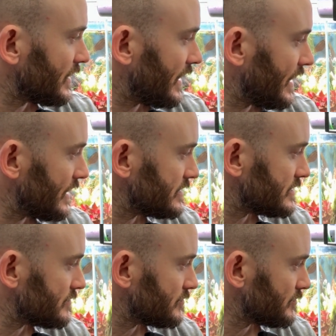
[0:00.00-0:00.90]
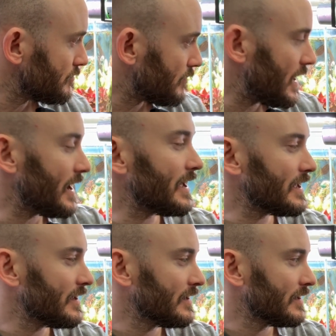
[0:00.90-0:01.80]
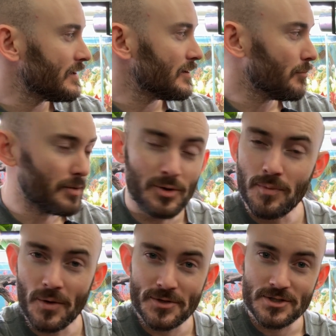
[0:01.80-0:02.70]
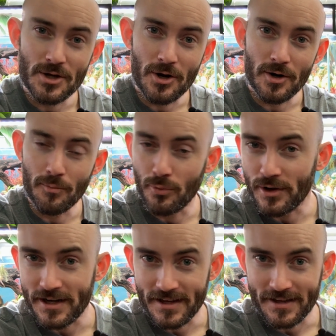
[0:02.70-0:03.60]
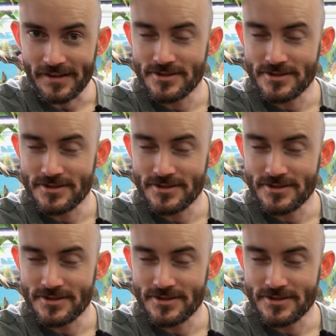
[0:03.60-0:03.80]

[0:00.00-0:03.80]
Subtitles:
and my blue bolts are breeding.